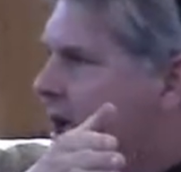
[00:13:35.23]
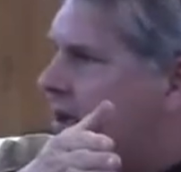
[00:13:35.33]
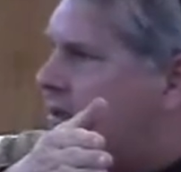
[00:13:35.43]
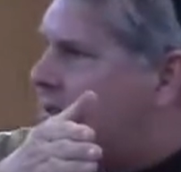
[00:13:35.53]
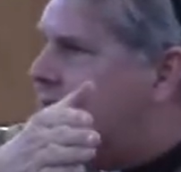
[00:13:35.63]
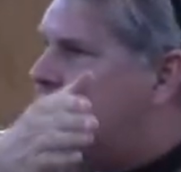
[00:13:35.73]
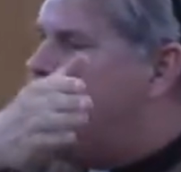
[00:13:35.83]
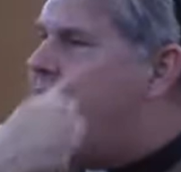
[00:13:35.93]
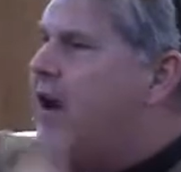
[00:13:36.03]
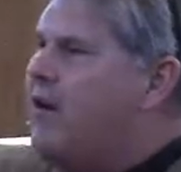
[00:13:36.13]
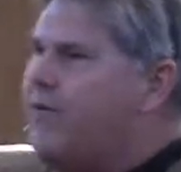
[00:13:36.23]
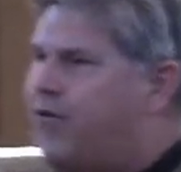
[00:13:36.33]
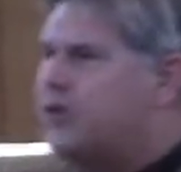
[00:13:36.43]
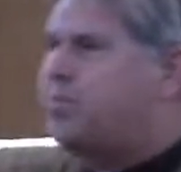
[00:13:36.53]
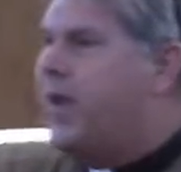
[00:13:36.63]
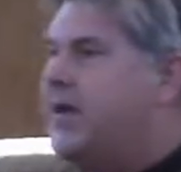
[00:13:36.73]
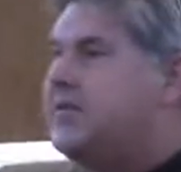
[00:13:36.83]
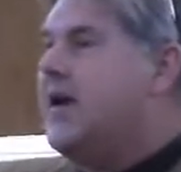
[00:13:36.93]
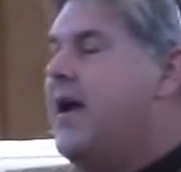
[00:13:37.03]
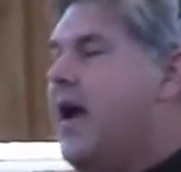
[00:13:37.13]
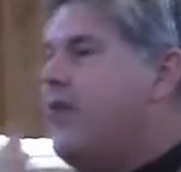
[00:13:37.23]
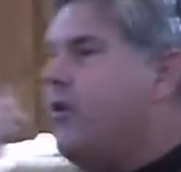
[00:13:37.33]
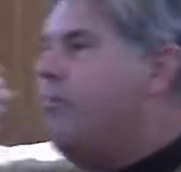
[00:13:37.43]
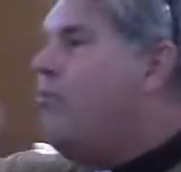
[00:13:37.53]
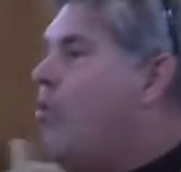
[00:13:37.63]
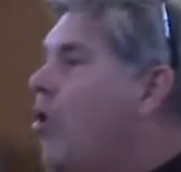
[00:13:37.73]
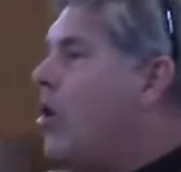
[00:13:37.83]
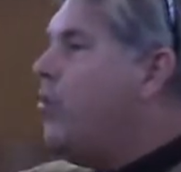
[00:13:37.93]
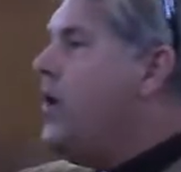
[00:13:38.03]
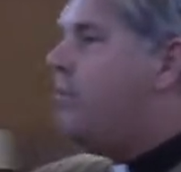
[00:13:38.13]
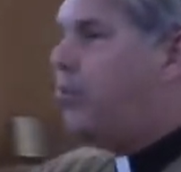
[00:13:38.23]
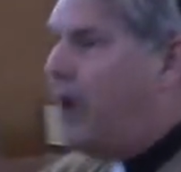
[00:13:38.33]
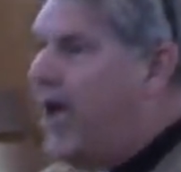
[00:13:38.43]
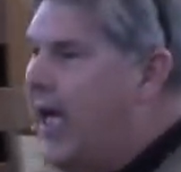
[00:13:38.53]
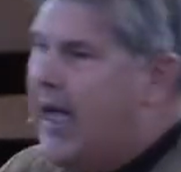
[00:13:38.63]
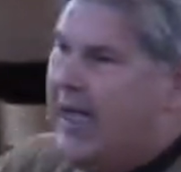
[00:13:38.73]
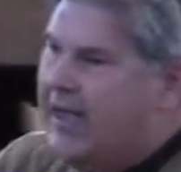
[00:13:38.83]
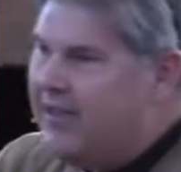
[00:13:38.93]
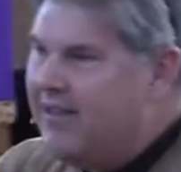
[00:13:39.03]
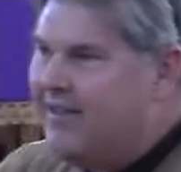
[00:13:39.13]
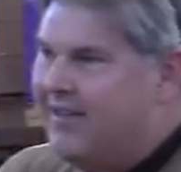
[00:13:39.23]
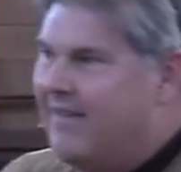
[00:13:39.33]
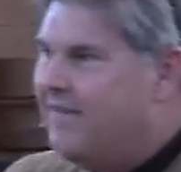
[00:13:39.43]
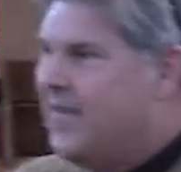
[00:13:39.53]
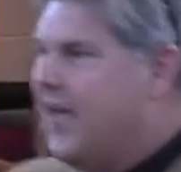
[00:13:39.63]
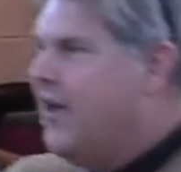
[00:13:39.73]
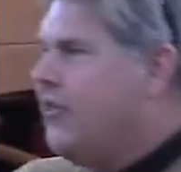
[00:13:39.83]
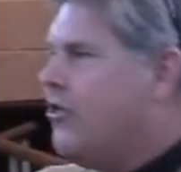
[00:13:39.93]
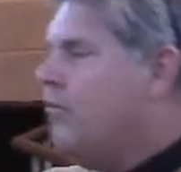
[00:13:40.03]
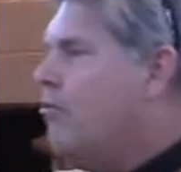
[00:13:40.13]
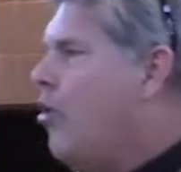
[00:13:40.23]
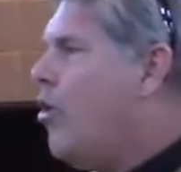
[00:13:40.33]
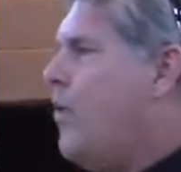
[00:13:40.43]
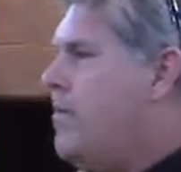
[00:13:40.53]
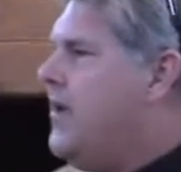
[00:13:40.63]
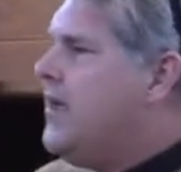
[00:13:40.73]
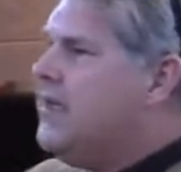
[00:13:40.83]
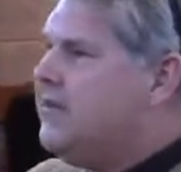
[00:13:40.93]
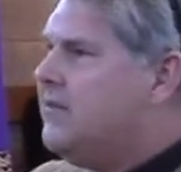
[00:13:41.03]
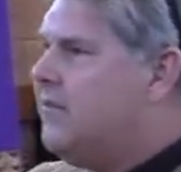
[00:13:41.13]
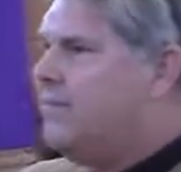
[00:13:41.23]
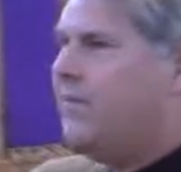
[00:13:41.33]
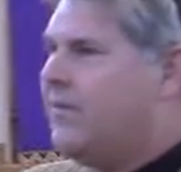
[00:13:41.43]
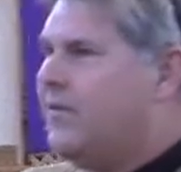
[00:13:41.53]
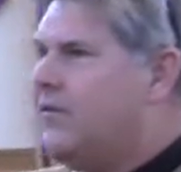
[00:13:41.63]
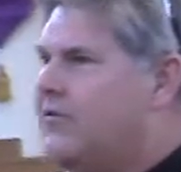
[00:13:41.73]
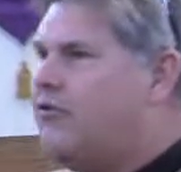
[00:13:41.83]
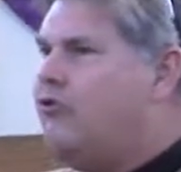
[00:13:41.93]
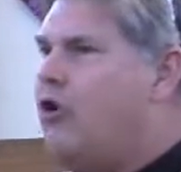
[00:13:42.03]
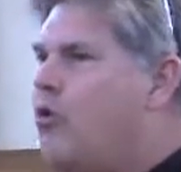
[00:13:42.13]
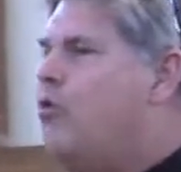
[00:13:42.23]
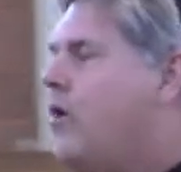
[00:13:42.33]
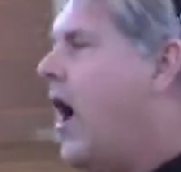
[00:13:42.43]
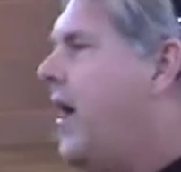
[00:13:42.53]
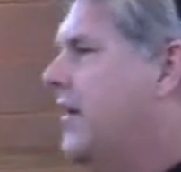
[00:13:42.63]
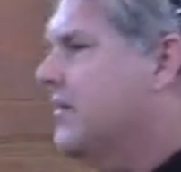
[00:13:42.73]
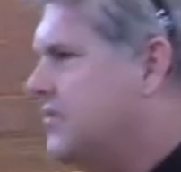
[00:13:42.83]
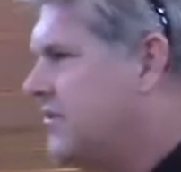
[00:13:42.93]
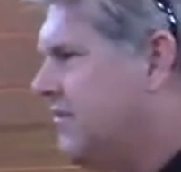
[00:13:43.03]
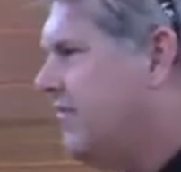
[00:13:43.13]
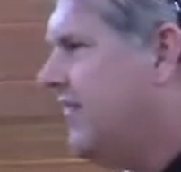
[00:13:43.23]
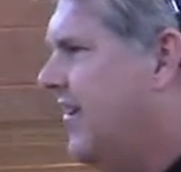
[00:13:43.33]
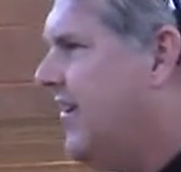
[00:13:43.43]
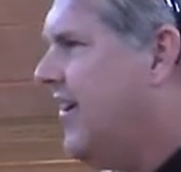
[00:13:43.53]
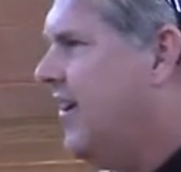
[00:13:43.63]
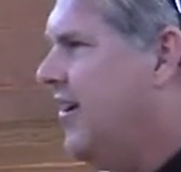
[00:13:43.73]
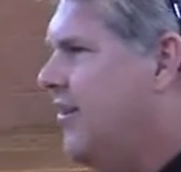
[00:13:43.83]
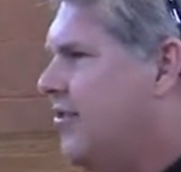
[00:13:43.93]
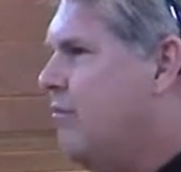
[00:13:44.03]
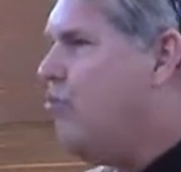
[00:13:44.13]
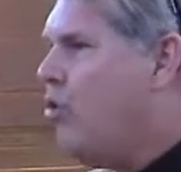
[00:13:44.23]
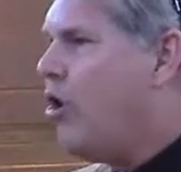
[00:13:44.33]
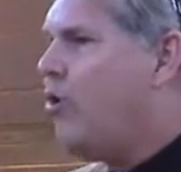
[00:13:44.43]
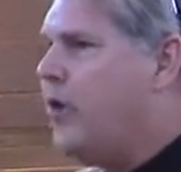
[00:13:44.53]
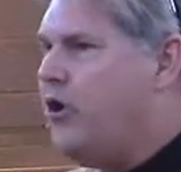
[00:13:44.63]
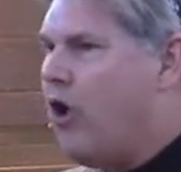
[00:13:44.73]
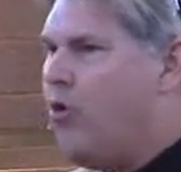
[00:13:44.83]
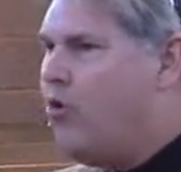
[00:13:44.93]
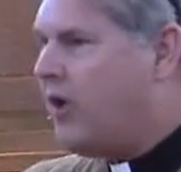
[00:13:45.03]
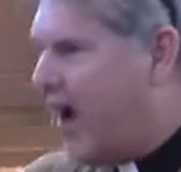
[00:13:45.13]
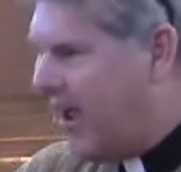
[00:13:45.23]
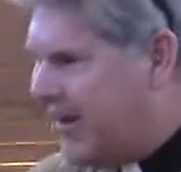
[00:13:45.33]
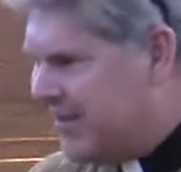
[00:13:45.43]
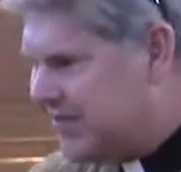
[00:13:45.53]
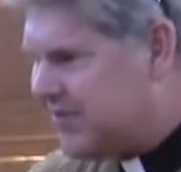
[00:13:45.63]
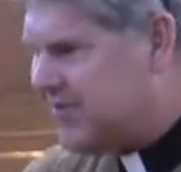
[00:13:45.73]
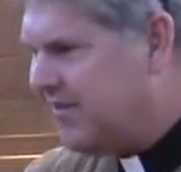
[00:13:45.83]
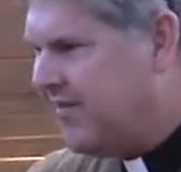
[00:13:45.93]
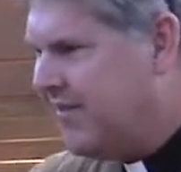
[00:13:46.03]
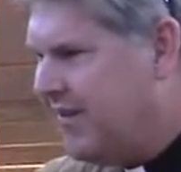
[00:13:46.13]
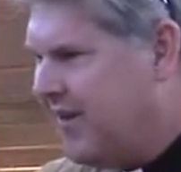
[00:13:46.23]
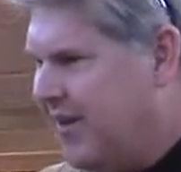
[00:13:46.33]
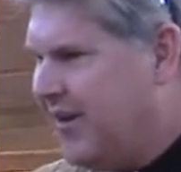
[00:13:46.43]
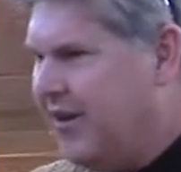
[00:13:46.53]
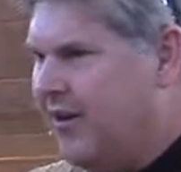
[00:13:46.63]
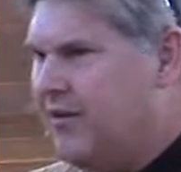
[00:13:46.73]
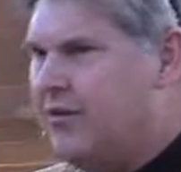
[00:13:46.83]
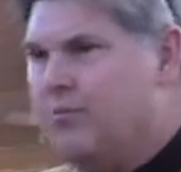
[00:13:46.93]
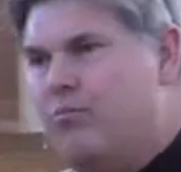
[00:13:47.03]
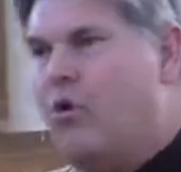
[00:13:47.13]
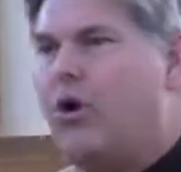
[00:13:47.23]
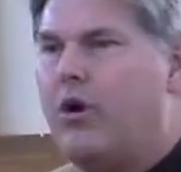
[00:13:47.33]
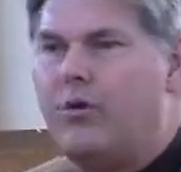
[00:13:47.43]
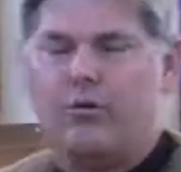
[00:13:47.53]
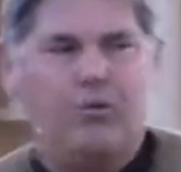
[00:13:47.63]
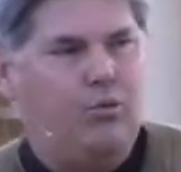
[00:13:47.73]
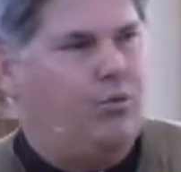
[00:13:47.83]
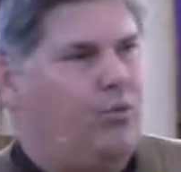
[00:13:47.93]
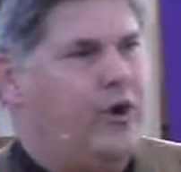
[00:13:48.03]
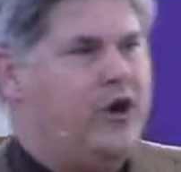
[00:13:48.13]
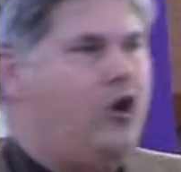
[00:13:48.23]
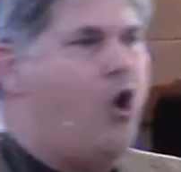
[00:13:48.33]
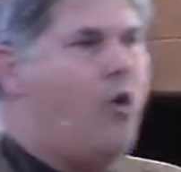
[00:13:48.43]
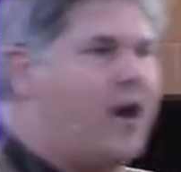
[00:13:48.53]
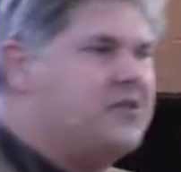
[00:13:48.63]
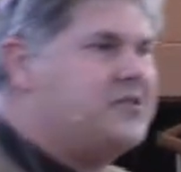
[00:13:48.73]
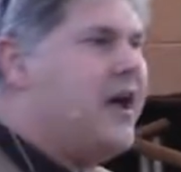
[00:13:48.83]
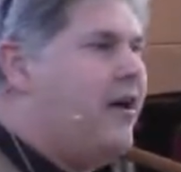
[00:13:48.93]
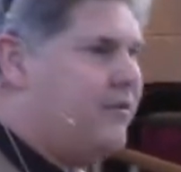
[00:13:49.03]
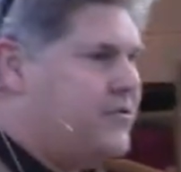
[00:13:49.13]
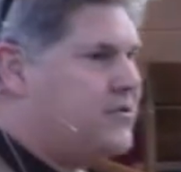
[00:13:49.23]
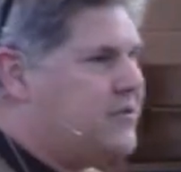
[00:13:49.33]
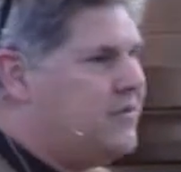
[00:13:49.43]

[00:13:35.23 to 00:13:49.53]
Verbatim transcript: it's the very first place. The more we pray, the more we begin to know who God is. The more we know who God is, the more we know ourselves